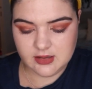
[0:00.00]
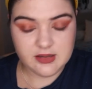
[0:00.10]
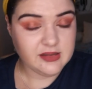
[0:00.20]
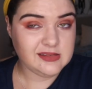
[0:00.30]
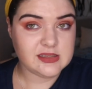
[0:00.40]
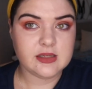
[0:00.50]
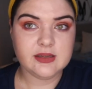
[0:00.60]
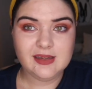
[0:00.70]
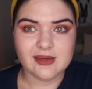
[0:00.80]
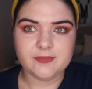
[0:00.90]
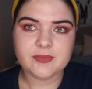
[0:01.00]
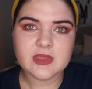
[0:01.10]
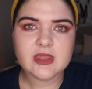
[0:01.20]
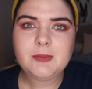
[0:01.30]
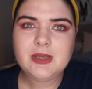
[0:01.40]
And yeah,
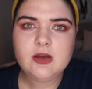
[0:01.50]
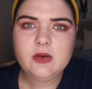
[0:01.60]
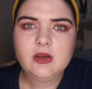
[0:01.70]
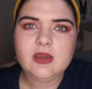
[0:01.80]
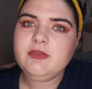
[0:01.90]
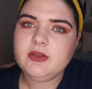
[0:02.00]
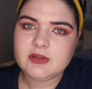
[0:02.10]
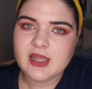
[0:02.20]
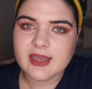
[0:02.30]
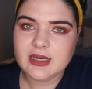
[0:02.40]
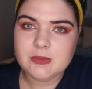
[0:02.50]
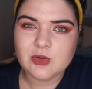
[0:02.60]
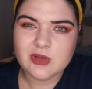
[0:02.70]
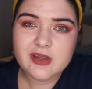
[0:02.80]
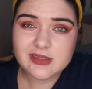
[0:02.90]
let me know if you would like any
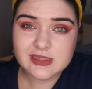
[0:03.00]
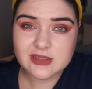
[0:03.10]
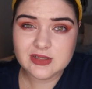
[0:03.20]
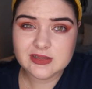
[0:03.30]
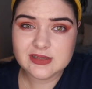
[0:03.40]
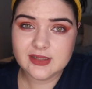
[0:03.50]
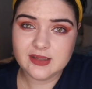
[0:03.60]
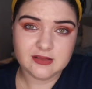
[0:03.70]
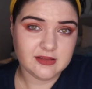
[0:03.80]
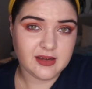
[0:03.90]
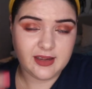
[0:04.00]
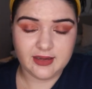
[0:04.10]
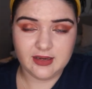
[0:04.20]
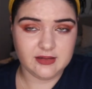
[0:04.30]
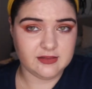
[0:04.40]
more nursing content. I
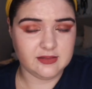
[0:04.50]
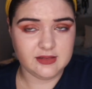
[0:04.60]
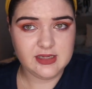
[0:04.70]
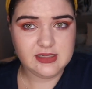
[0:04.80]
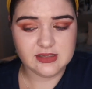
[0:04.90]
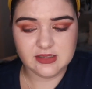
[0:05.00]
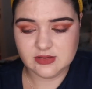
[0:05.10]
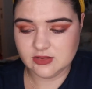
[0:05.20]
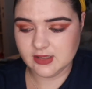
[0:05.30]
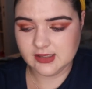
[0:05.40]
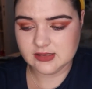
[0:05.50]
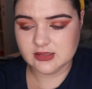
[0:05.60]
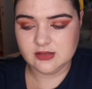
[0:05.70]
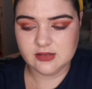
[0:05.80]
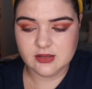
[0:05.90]
can easily do that.
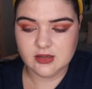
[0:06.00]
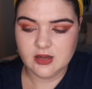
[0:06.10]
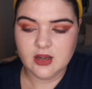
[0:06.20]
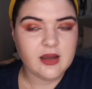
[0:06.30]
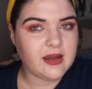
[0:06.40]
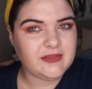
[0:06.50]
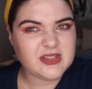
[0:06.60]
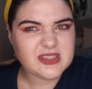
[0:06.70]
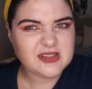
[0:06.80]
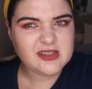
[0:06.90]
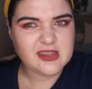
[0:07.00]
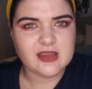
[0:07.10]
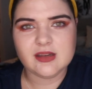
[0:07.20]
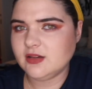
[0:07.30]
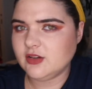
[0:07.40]
I've just got to
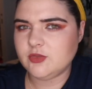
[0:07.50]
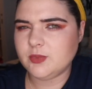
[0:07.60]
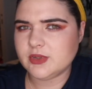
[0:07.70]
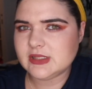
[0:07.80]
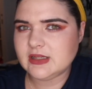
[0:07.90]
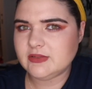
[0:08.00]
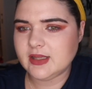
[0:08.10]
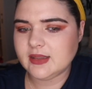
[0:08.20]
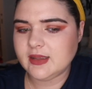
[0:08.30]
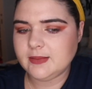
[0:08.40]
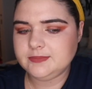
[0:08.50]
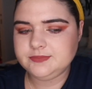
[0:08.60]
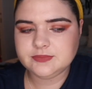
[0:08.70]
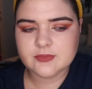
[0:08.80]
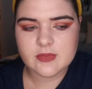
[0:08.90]
think of more stuff like that.
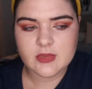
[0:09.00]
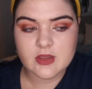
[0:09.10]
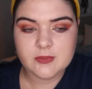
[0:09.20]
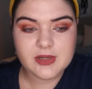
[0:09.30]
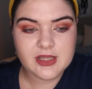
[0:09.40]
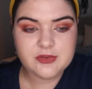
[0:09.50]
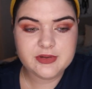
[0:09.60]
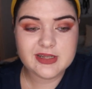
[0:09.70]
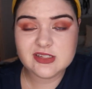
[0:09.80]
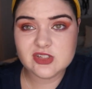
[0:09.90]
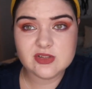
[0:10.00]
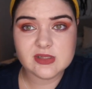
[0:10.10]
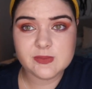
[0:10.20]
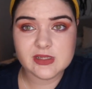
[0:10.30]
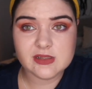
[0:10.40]
But I thought I'd just do
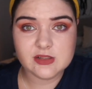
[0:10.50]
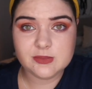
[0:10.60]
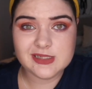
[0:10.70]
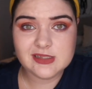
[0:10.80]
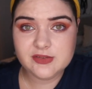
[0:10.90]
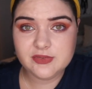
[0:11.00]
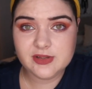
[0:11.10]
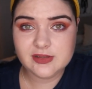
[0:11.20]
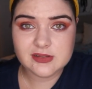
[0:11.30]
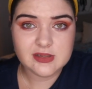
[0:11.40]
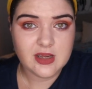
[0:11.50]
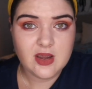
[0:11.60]
something a little bit different